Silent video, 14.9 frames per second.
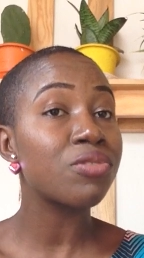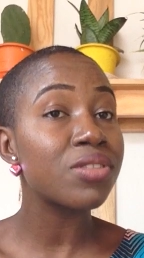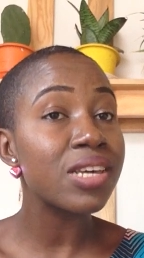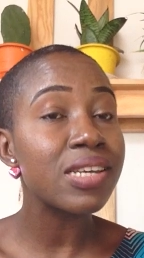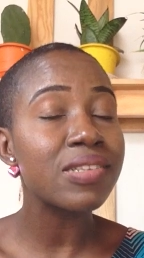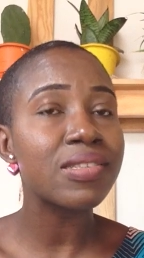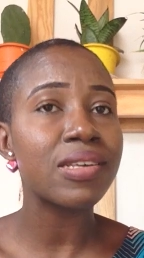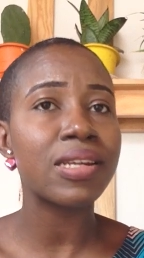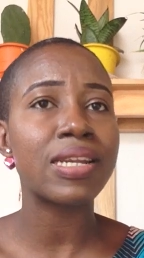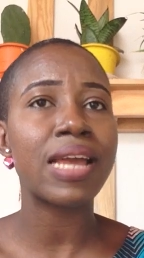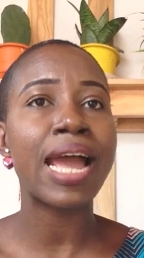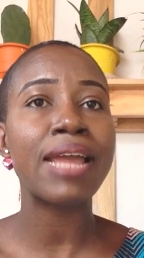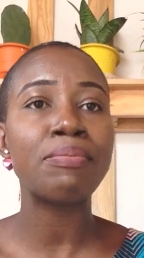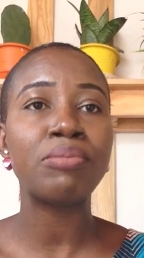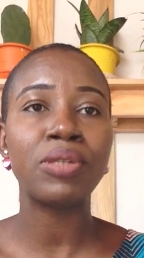things that
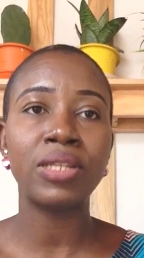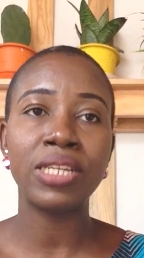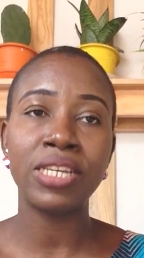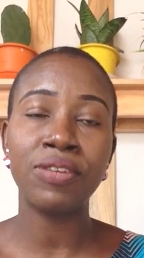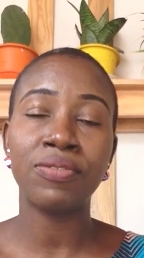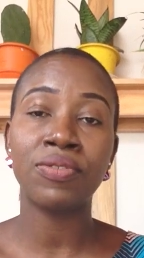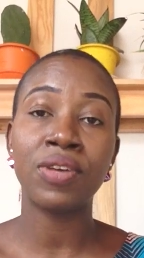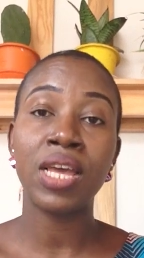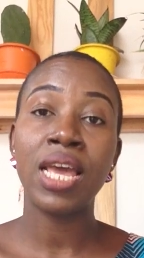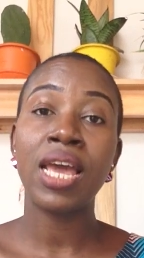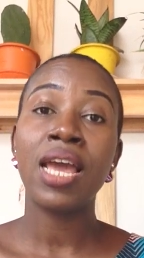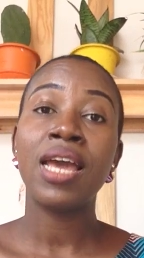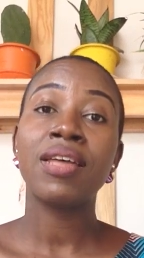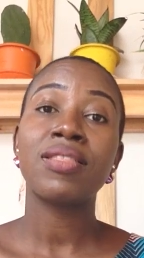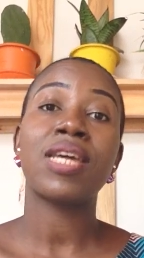I believe
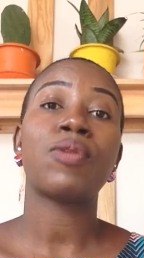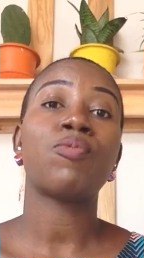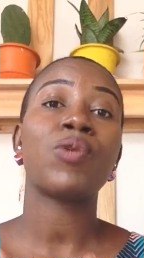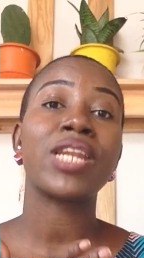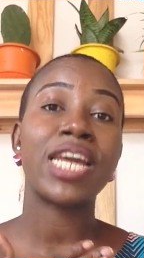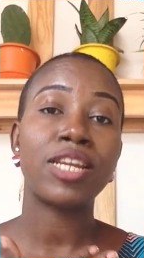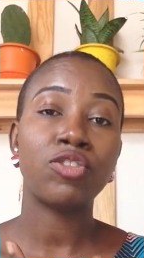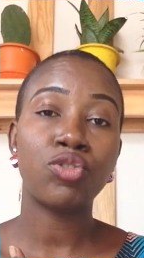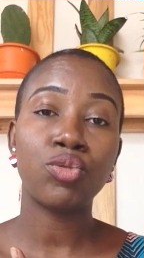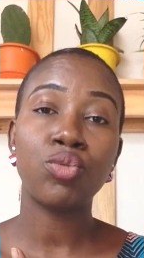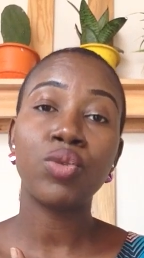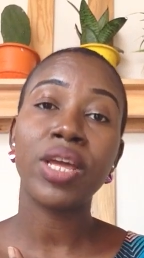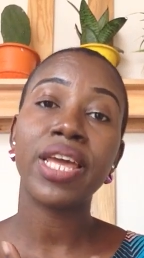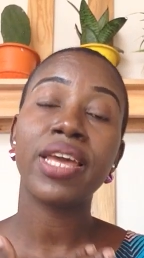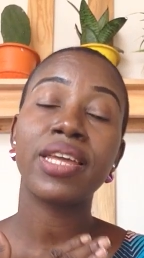that when I do,
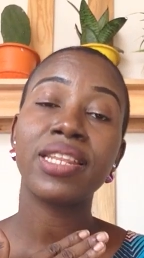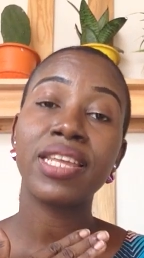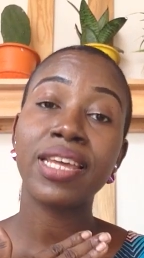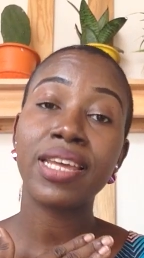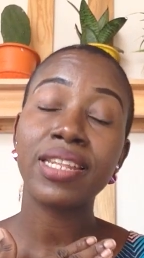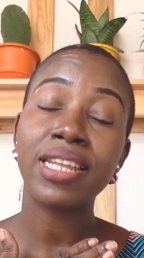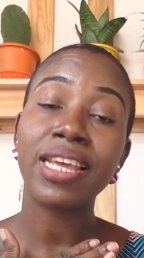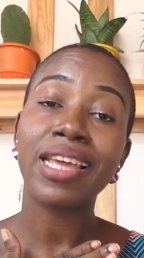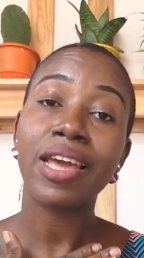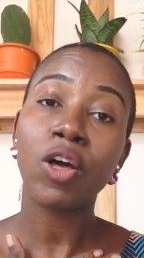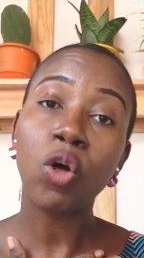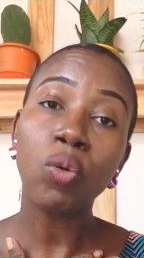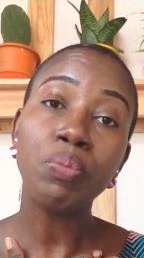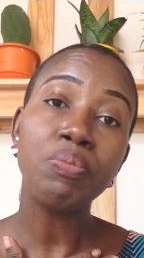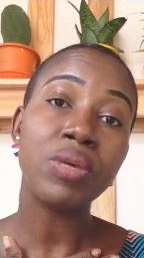they
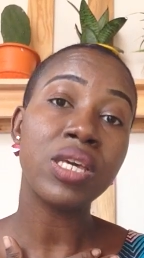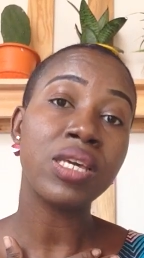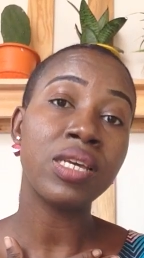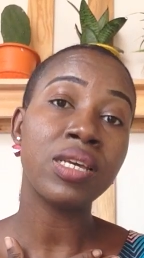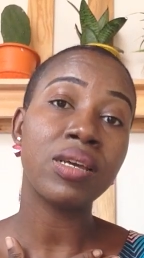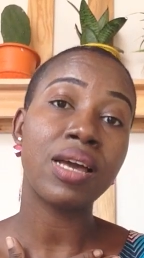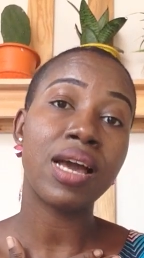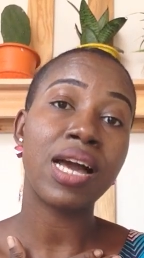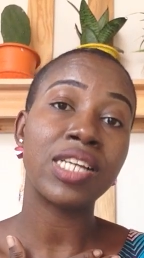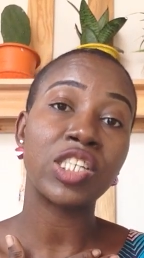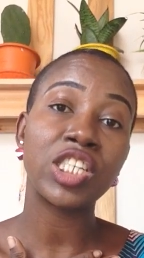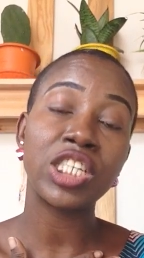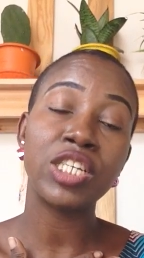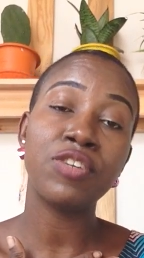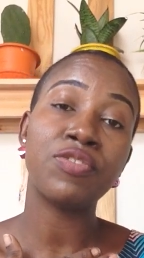help me
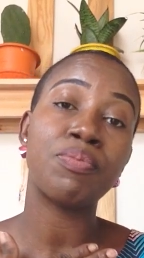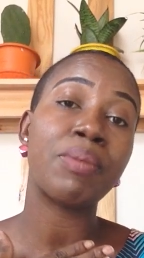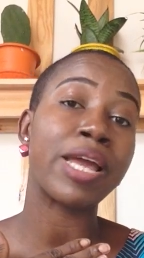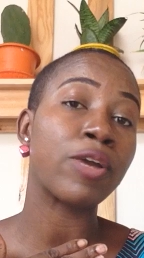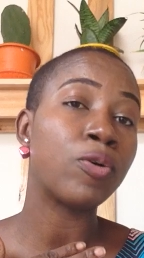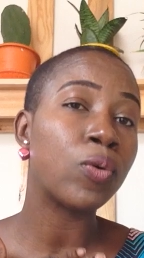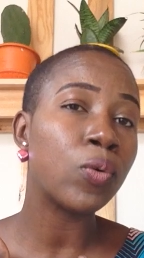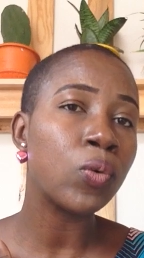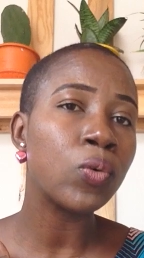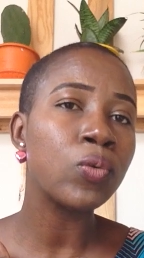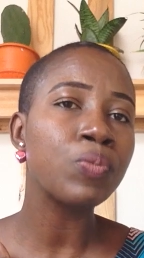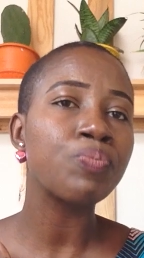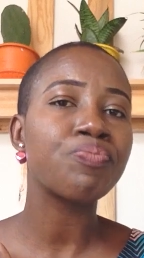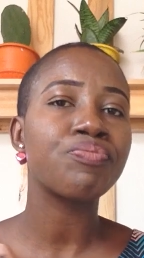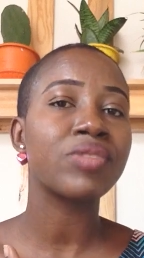achieve my goal.
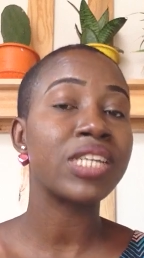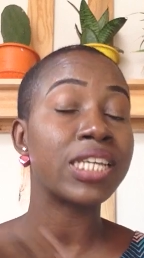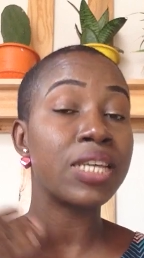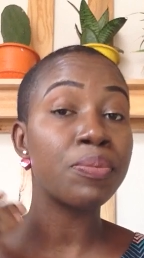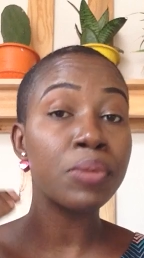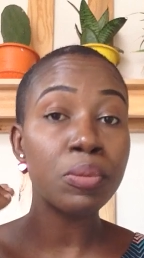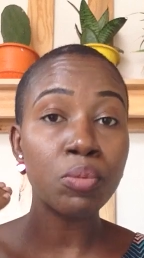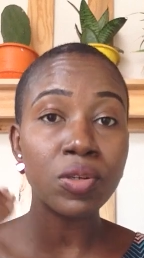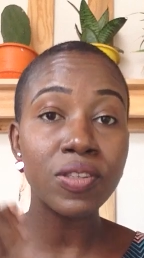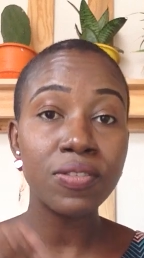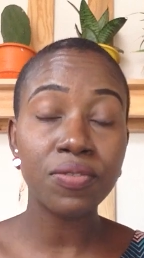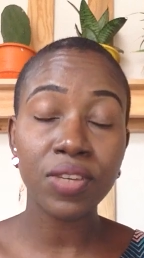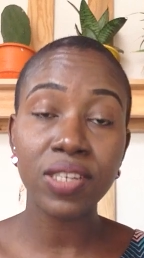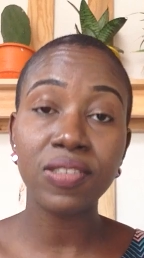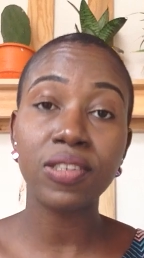They keep me
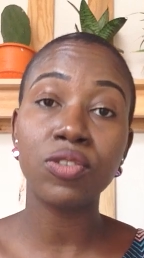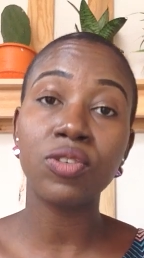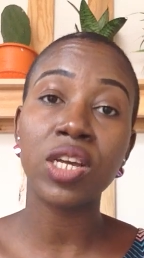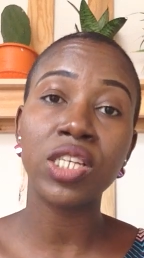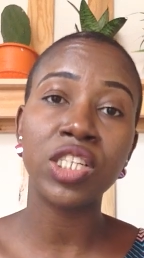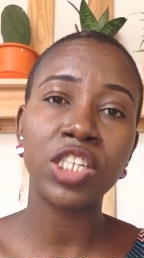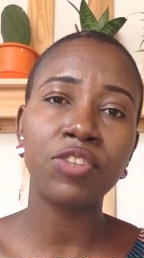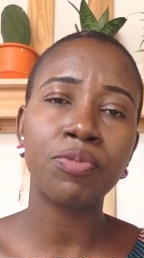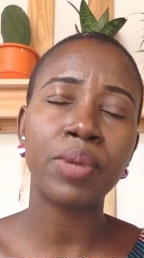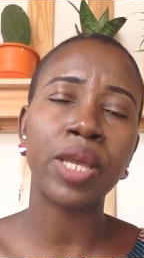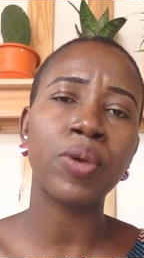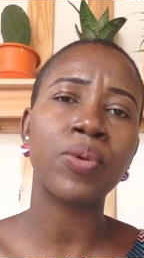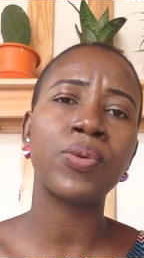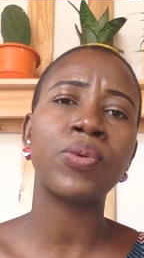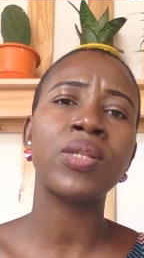motivated to achieve my
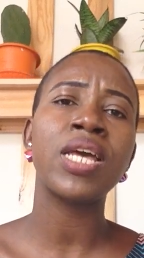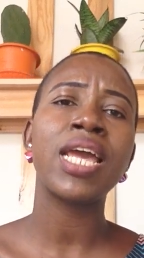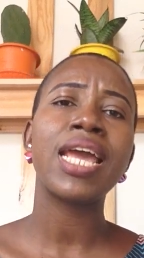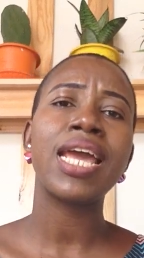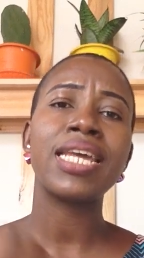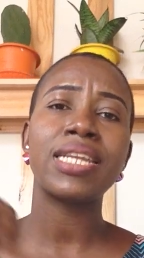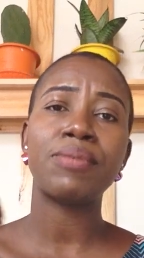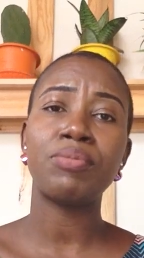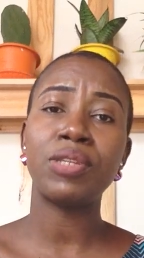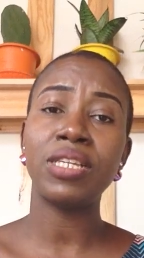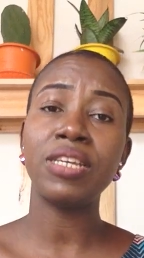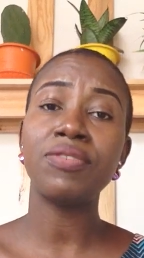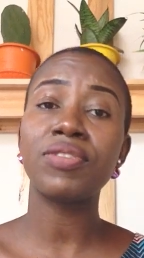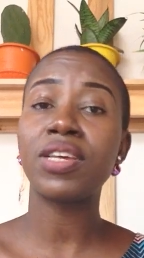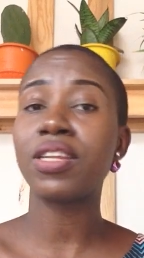goal. And I
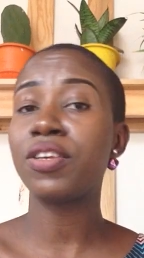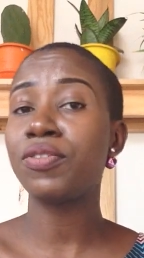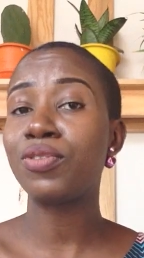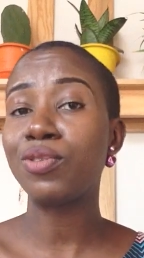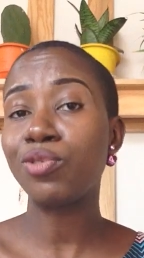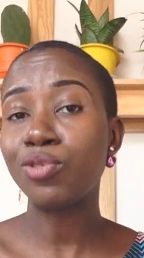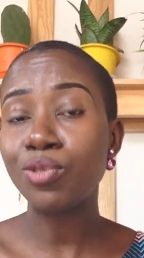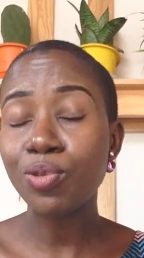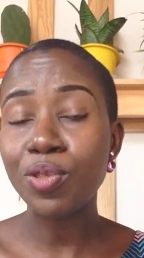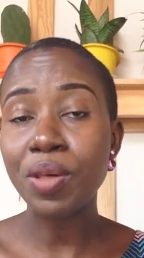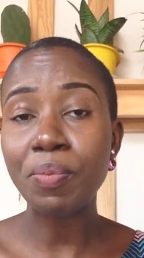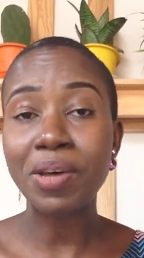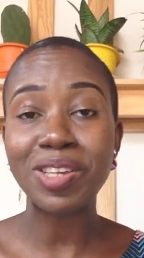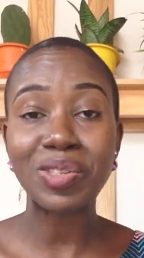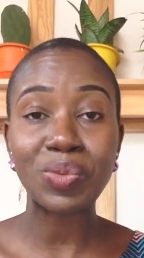believe that if you do
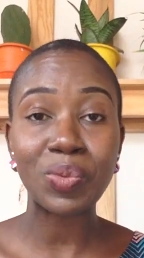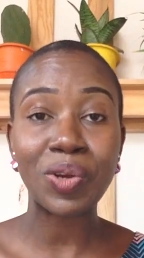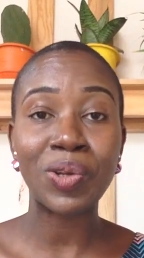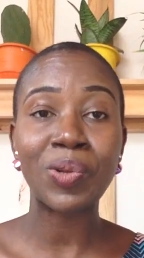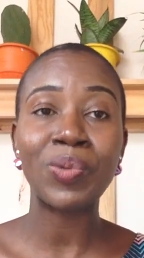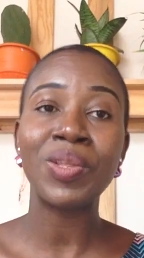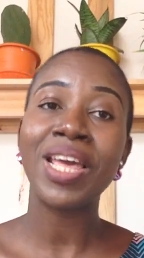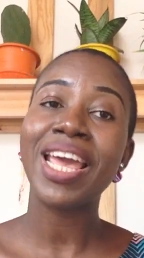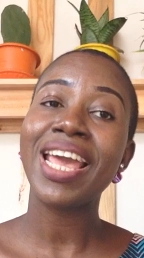them as well,